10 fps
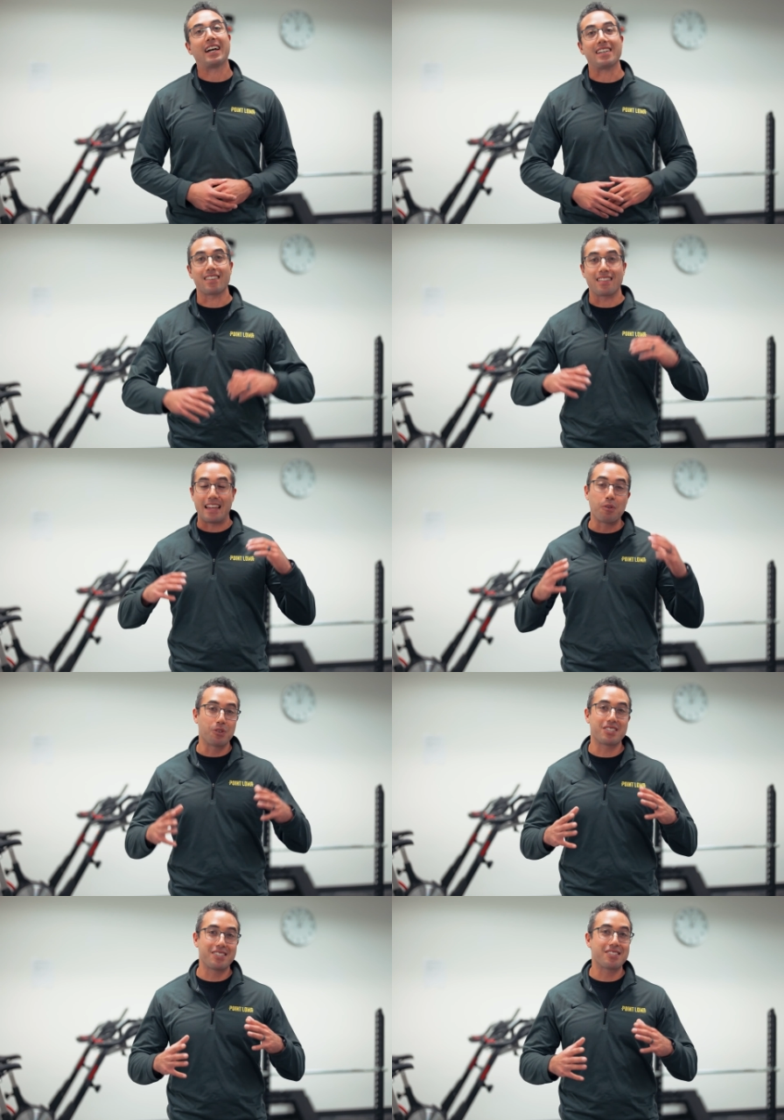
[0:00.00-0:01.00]
guys, that
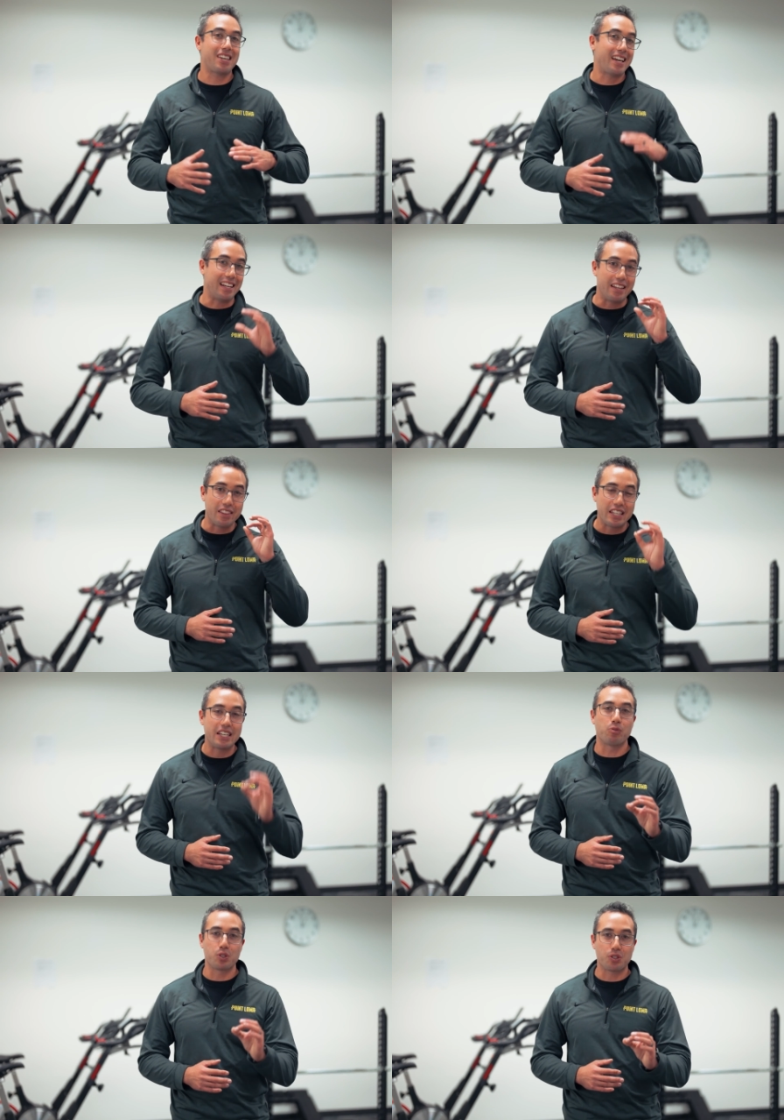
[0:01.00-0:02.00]
was insane.
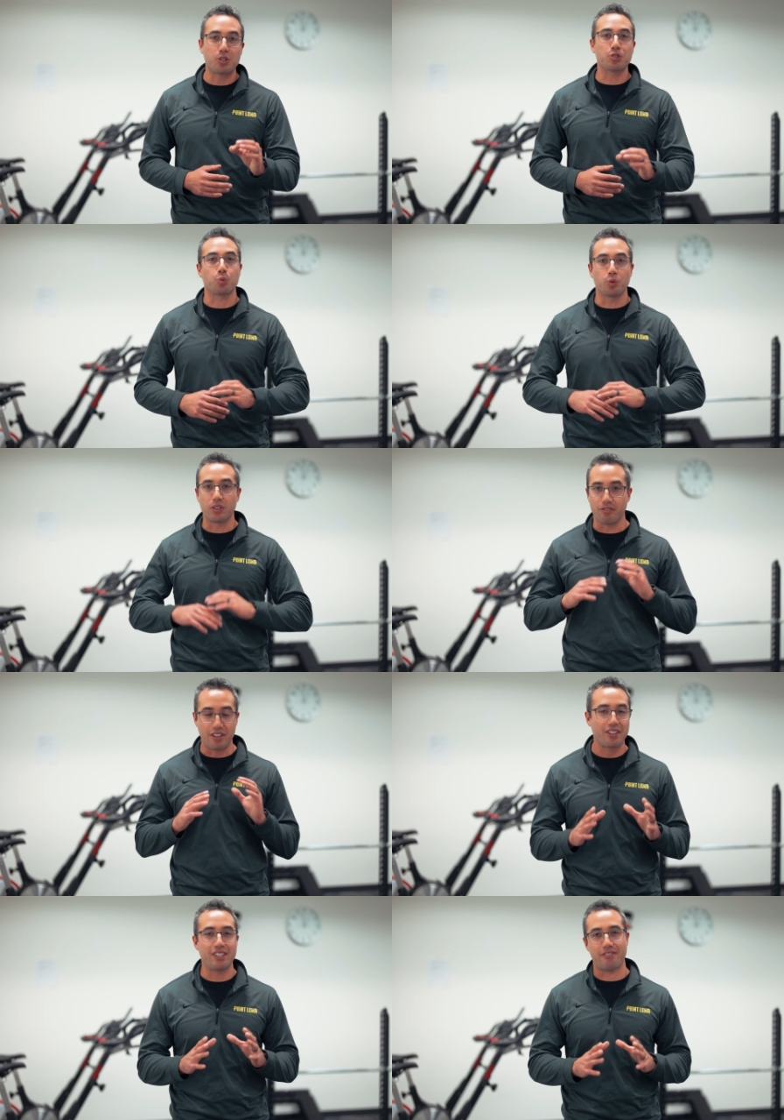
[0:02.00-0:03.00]
The results were
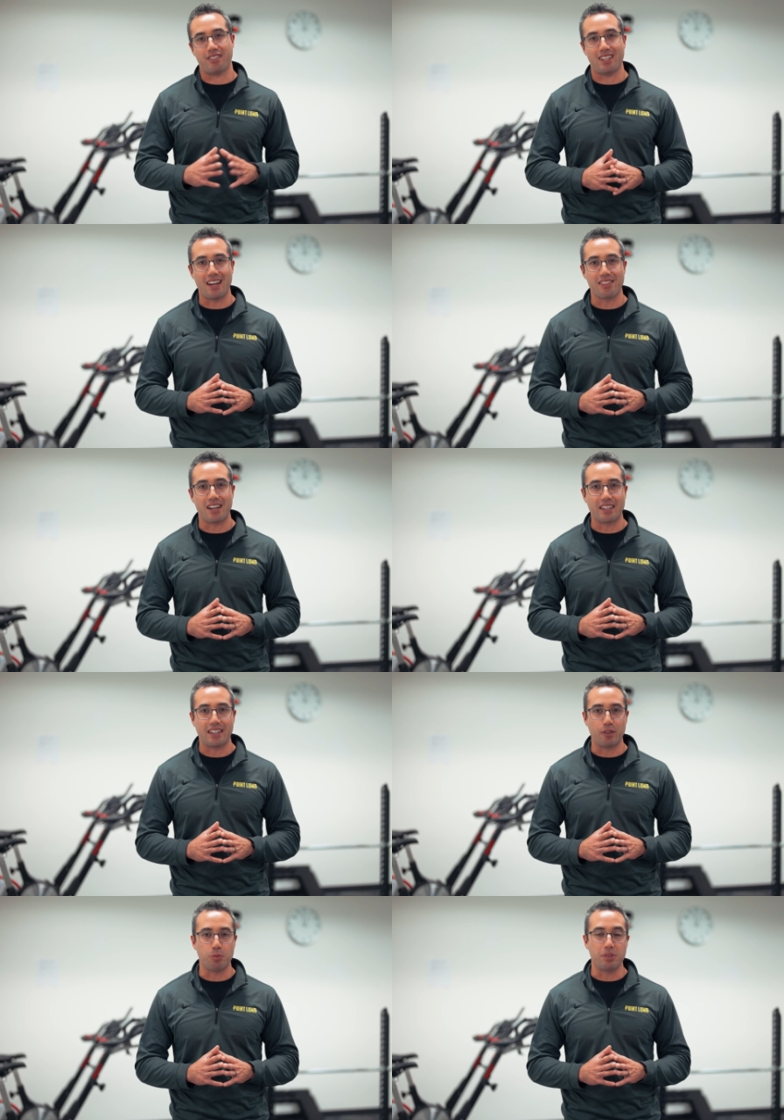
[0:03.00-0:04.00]
very different than I thought
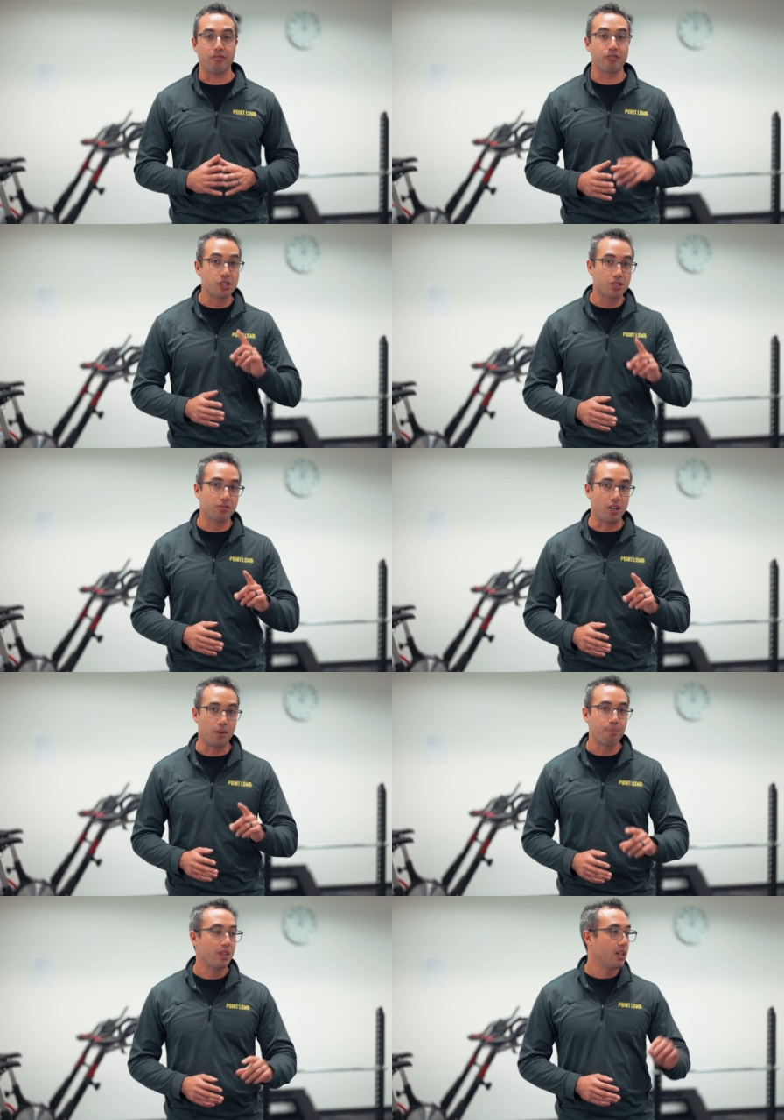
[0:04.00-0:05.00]
that they would be. First of
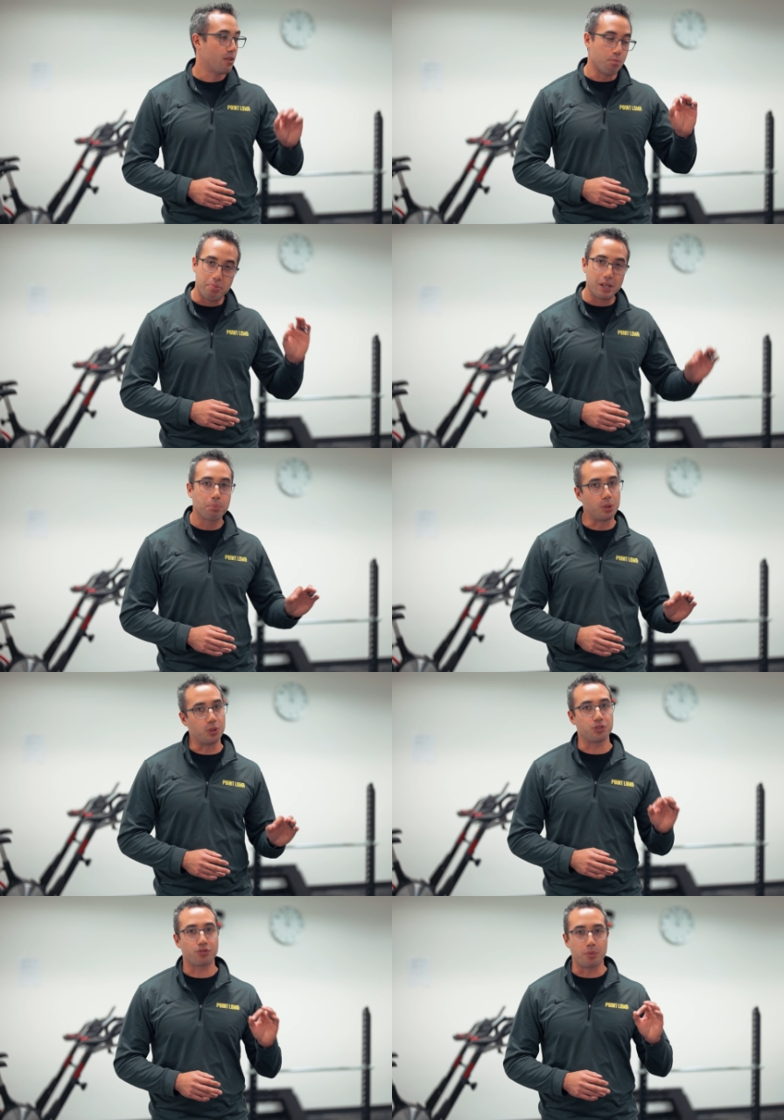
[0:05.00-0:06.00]
all, big
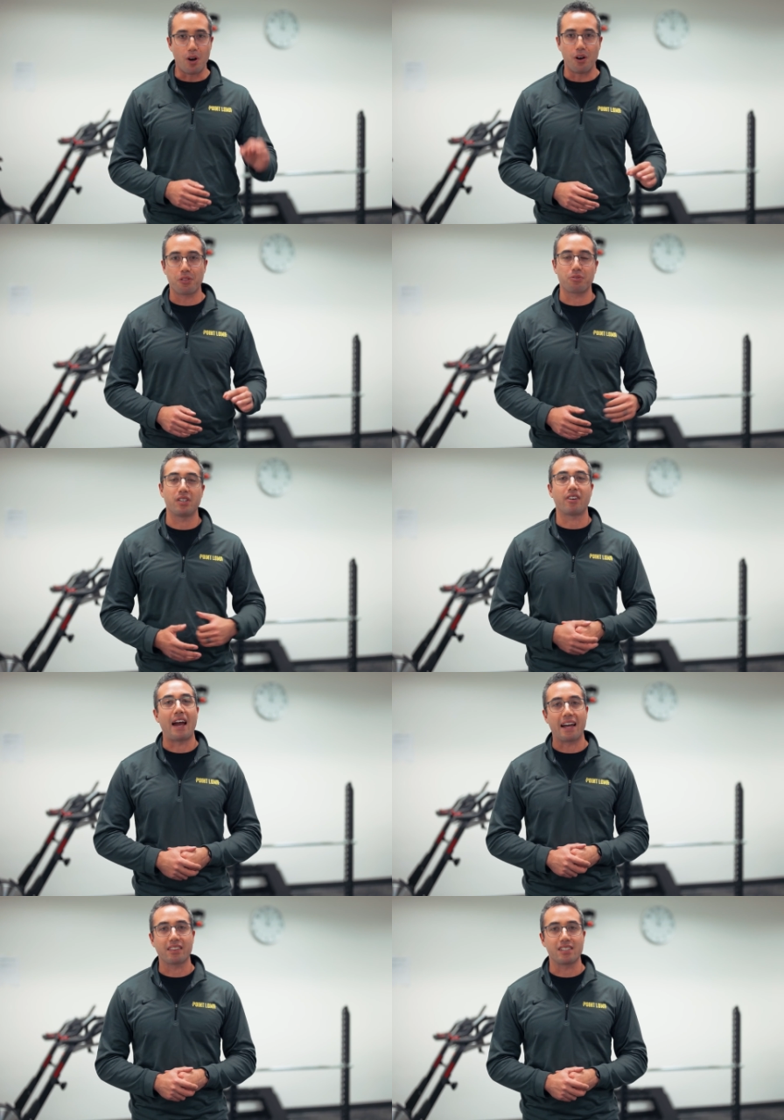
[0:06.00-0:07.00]
pulls from all three of
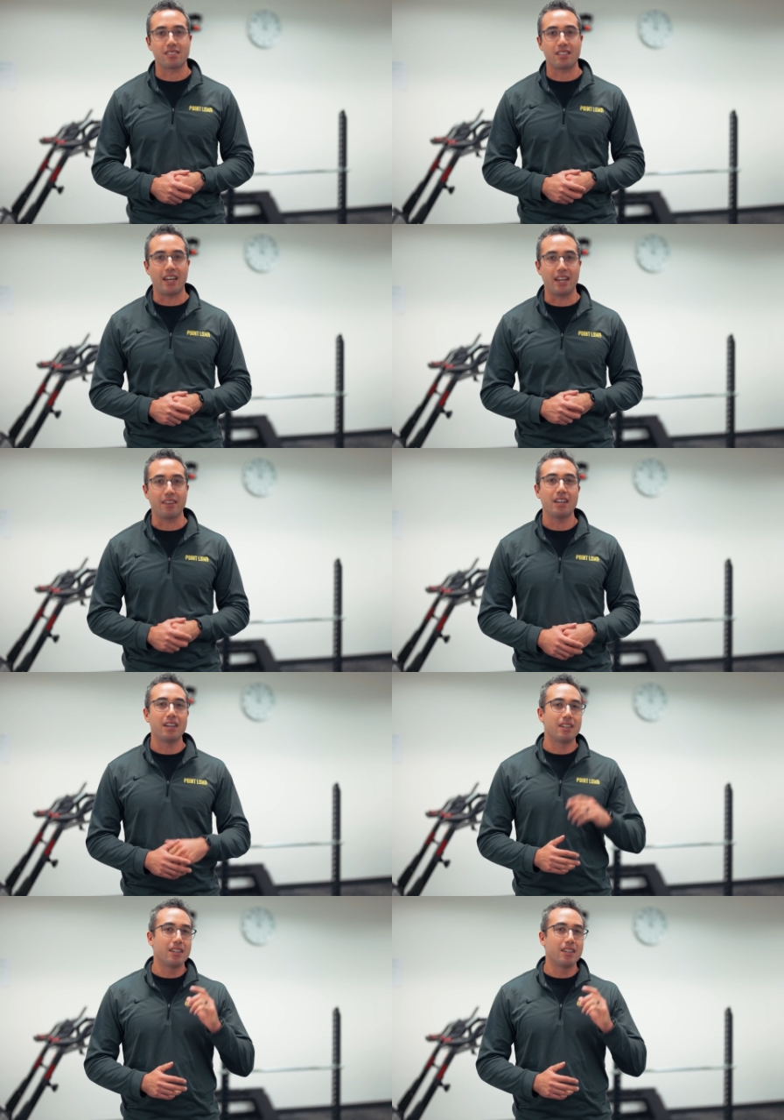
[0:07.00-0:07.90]
our athletes today.